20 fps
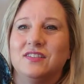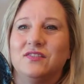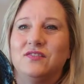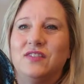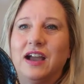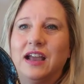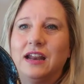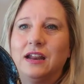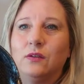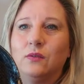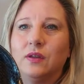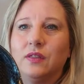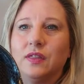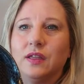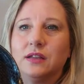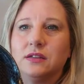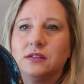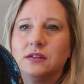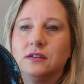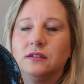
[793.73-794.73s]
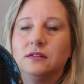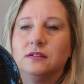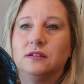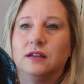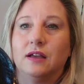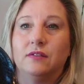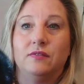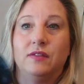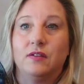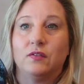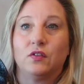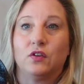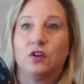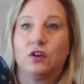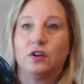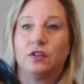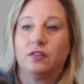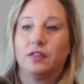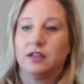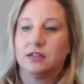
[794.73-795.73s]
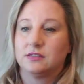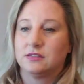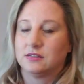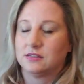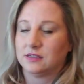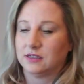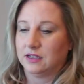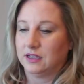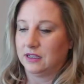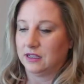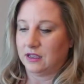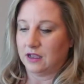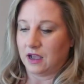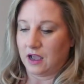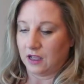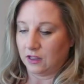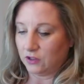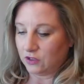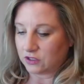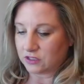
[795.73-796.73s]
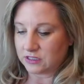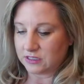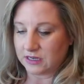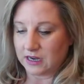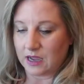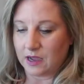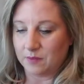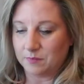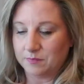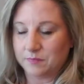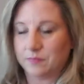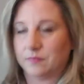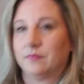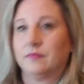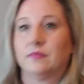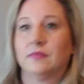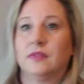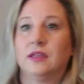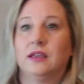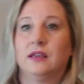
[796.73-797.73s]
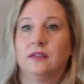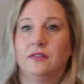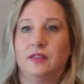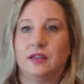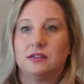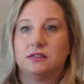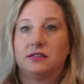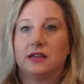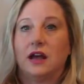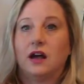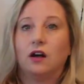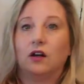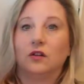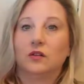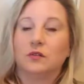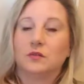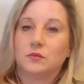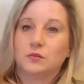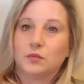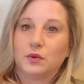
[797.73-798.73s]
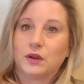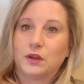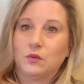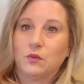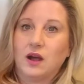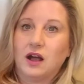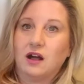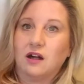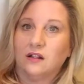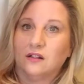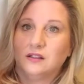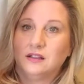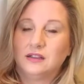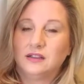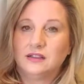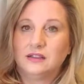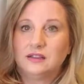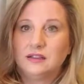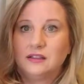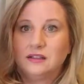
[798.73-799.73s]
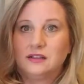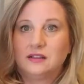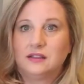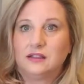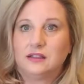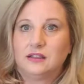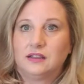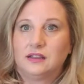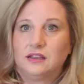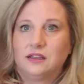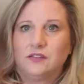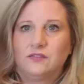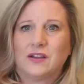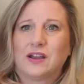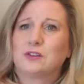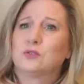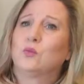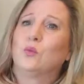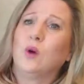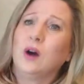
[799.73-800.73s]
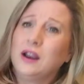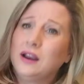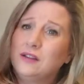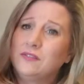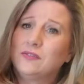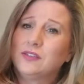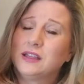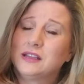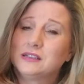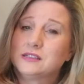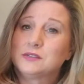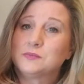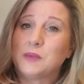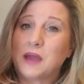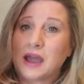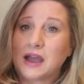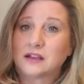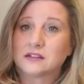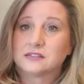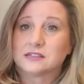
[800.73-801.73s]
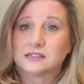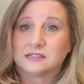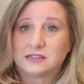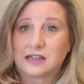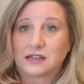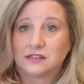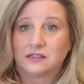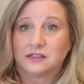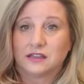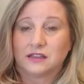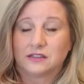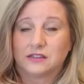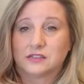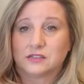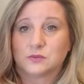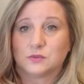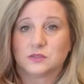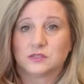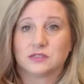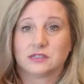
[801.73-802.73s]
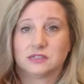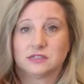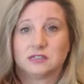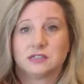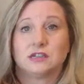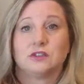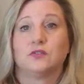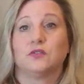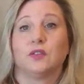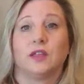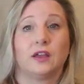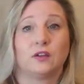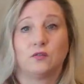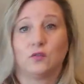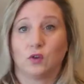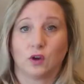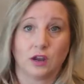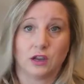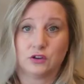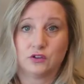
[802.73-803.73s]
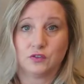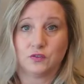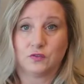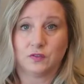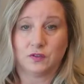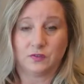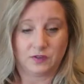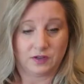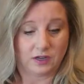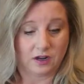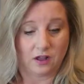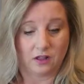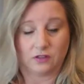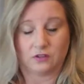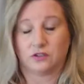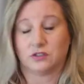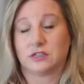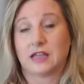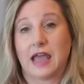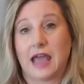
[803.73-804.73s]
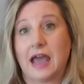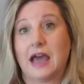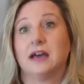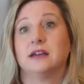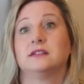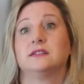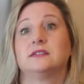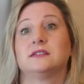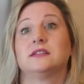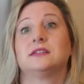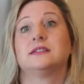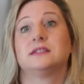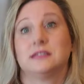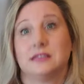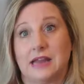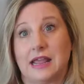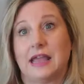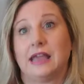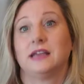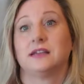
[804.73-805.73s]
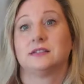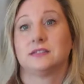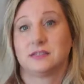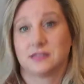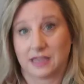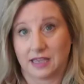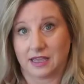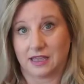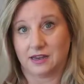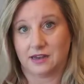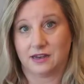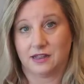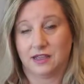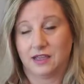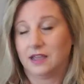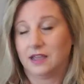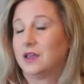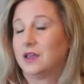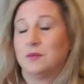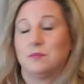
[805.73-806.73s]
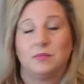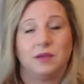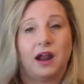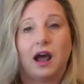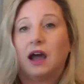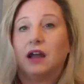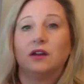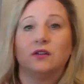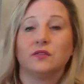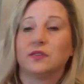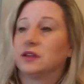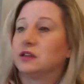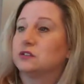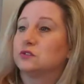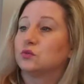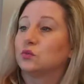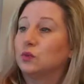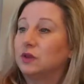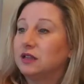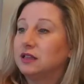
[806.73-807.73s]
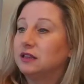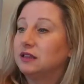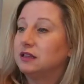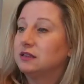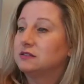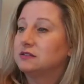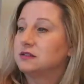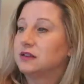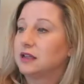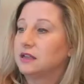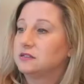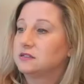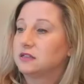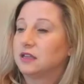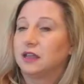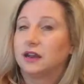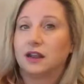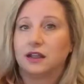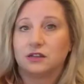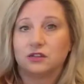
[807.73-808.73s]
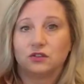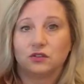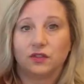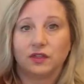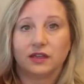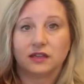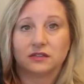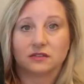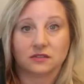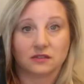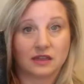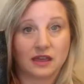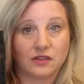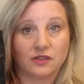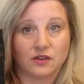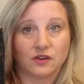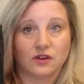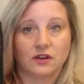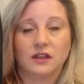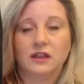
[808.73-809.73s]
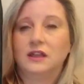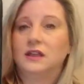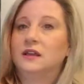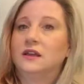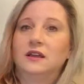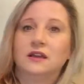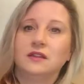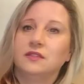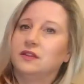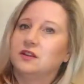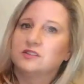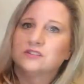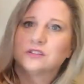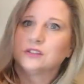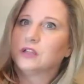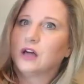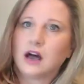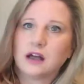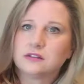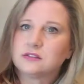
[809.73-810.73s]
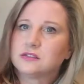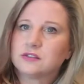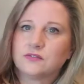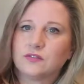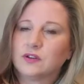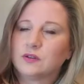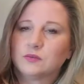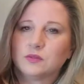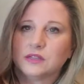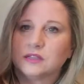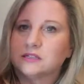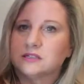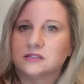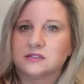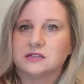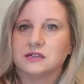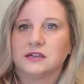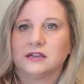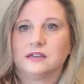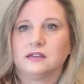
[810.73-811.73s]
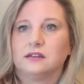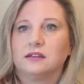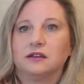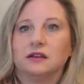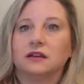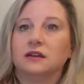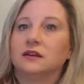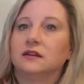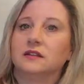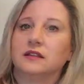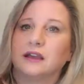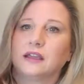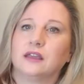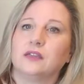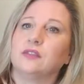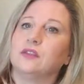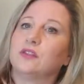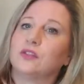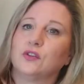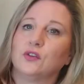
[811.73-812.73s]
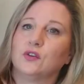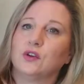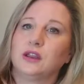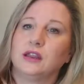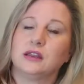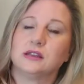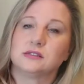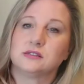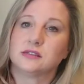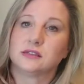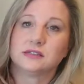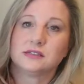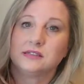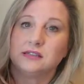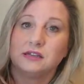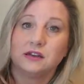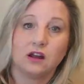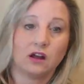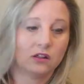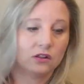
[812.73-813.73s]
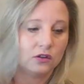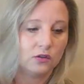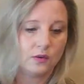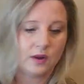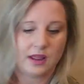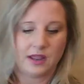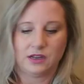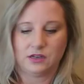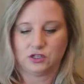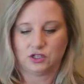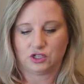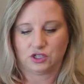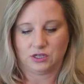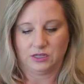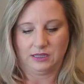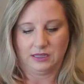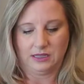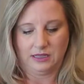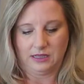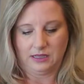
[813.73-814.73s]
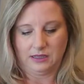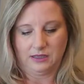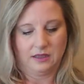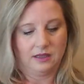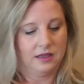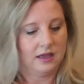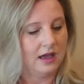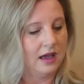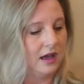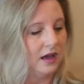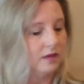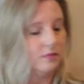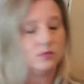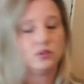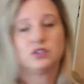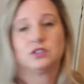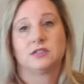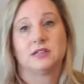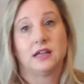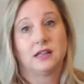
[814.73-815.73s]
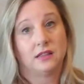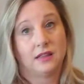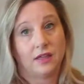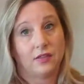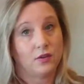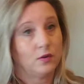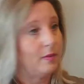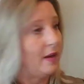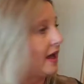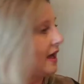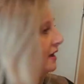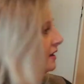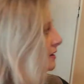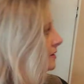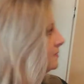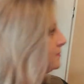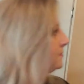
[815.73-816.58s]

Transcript: fighting with it. I've never heard of this. I looked it up. They sell pretty well. In fact, one of these bags exactly like this was listed for like four hundred fifty dollars as snake skin. But I don't think it's really snake skin. I do think it's leather. There's lots of them listed like in the thirty to sixty dollar range. Um, just a leather bag.